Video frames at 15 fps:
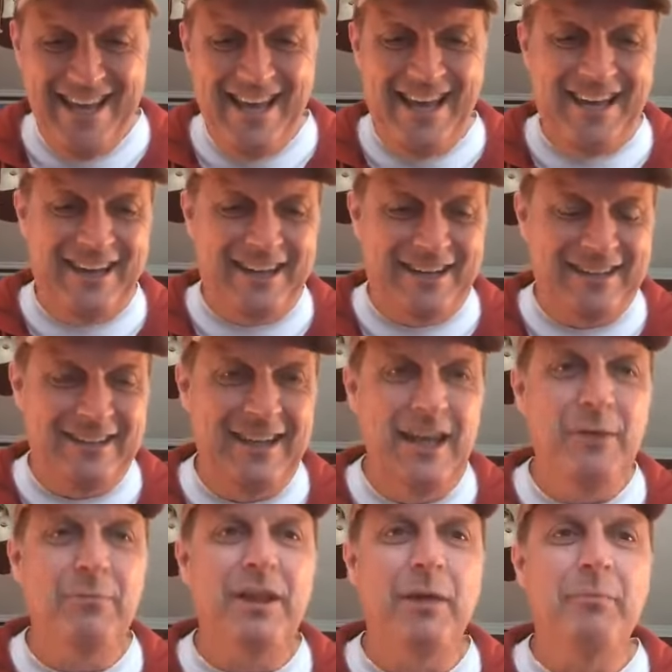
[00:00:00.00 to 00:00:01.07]
Uh,
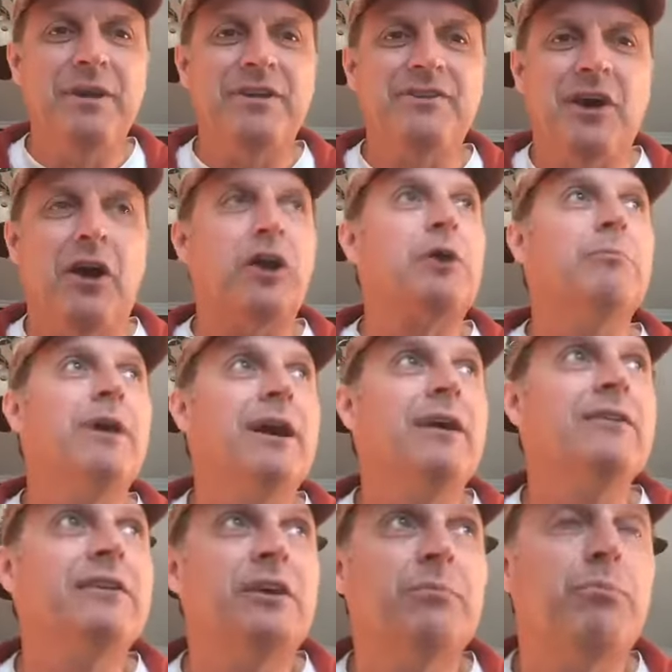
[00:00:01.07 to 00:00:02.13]
let, let me talk about
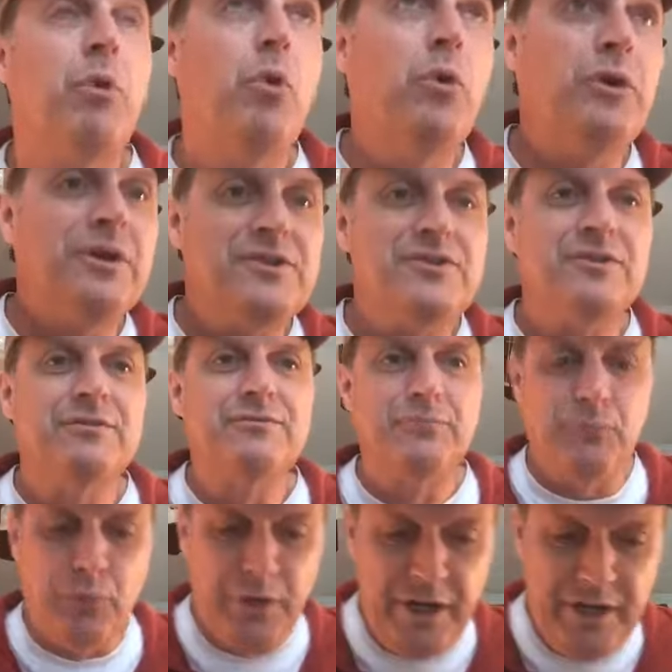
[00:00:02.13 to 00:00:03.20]
the importance of
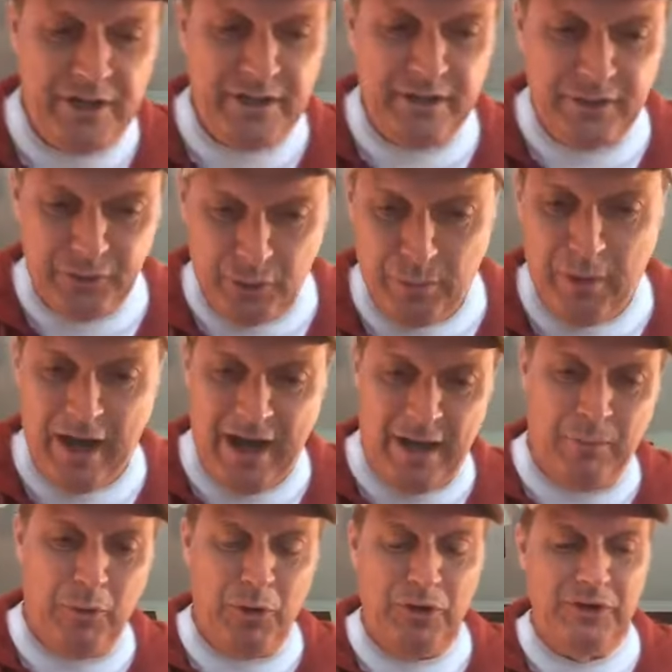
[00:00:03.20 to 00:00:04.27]
reading your
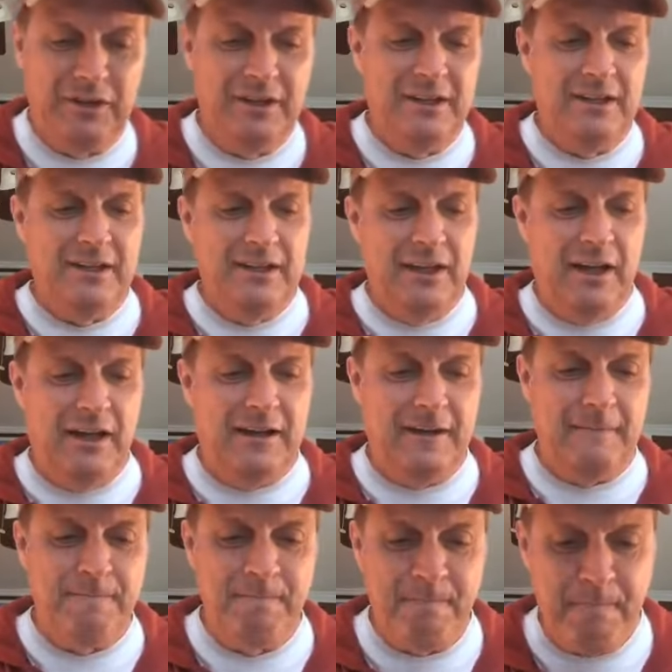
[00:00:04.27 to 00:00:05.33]
Bible.
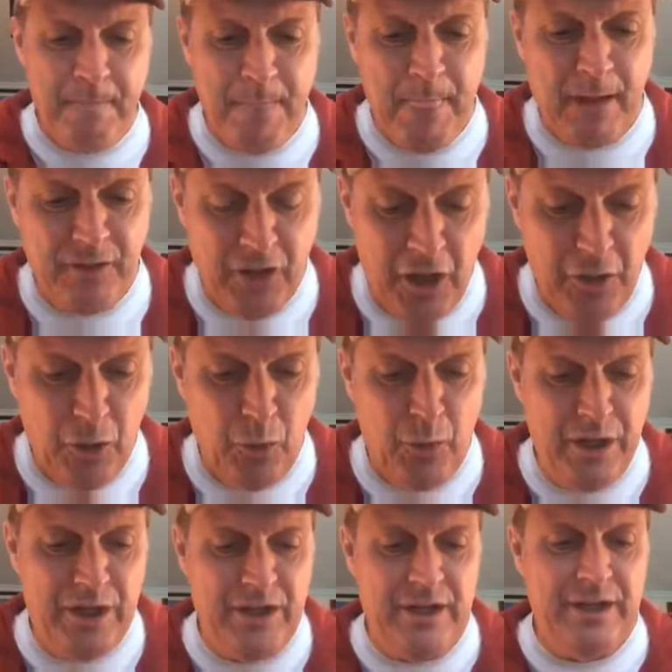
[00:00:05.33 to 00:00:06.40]
Um, Donald
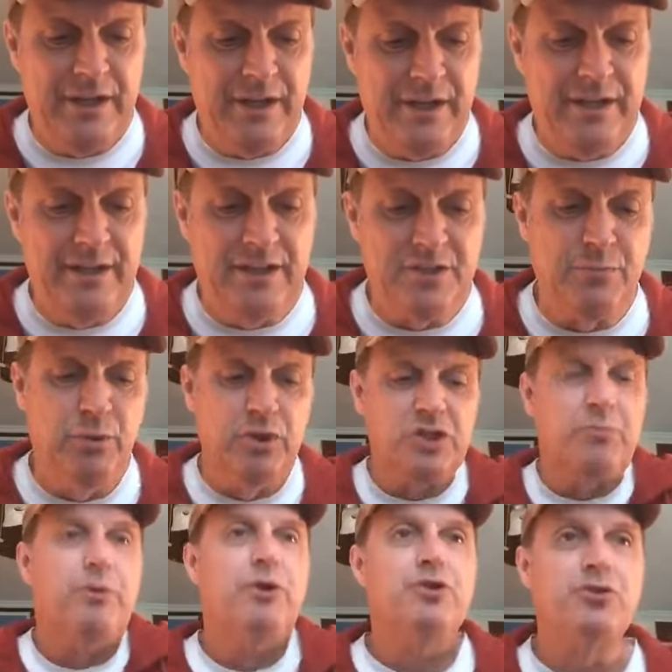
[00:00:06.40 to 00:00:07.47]
Whitney, in his book
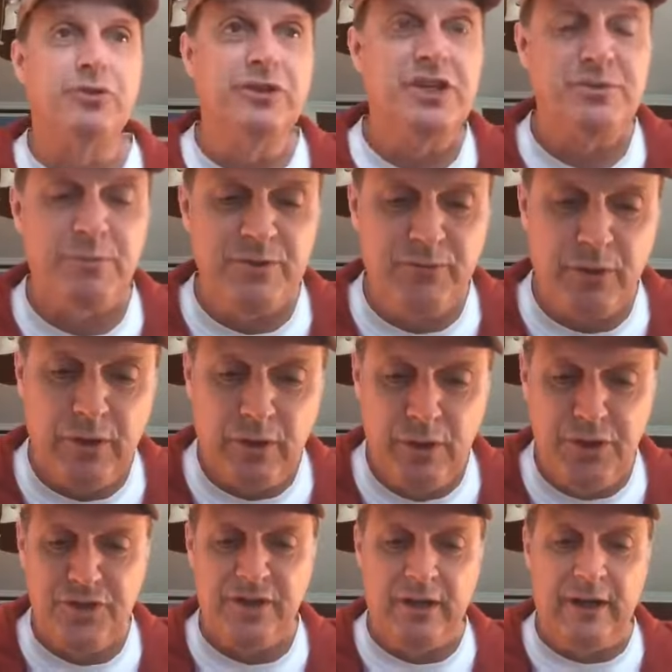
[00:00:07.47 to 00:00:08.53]
Spiritual Disciplines for the
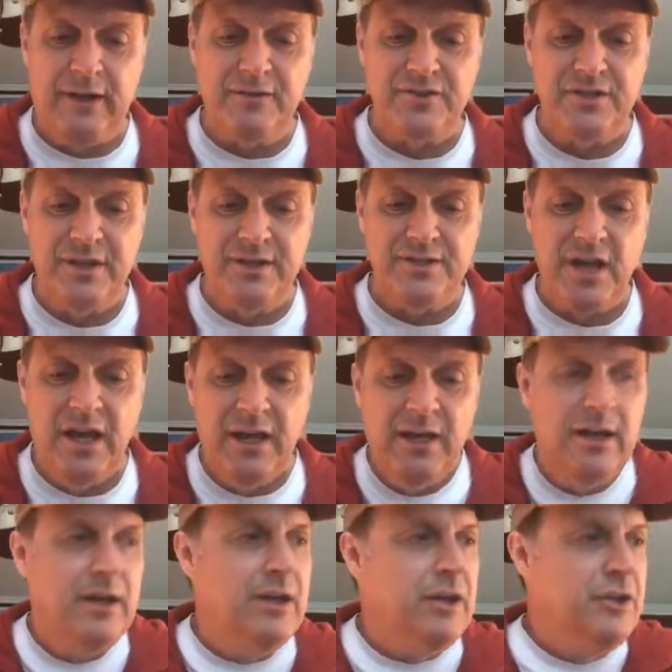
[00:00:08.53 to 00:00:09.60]
Christian Life, says,
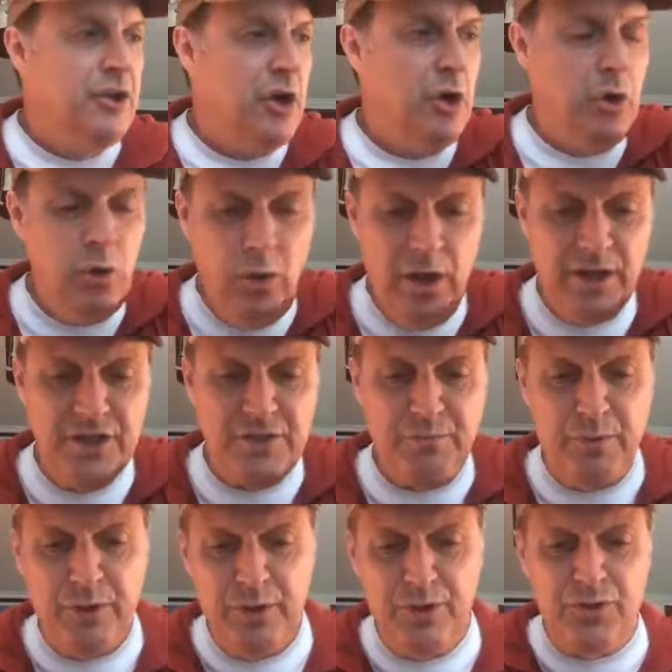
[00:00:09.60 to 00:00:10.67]
no
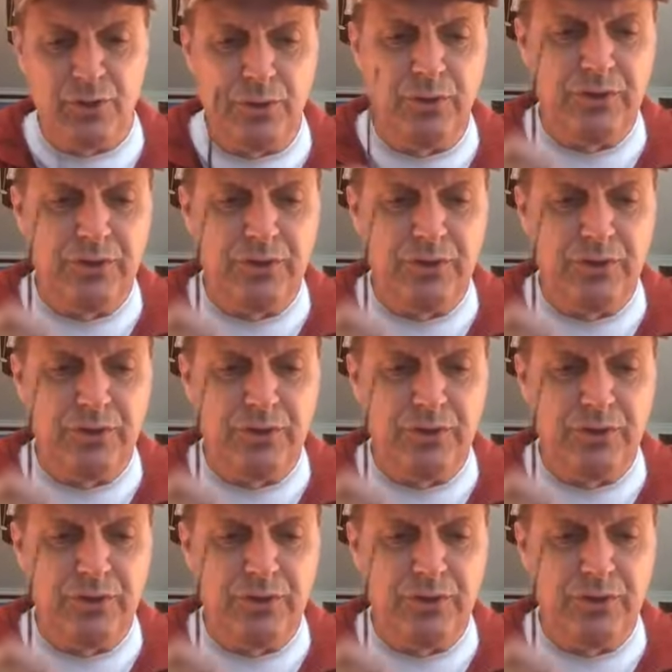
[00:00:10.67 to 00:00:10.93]
spiritual